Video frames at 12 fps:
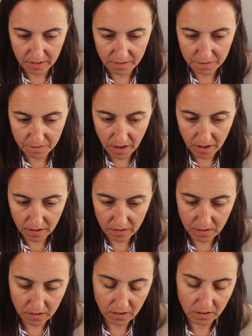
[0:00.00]
the
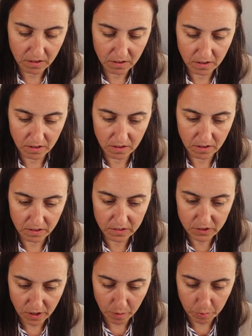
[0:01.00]
file
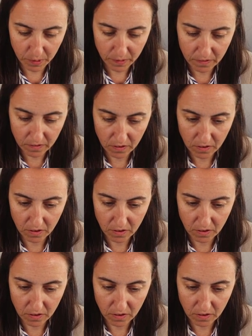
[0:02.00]
in SharePoint.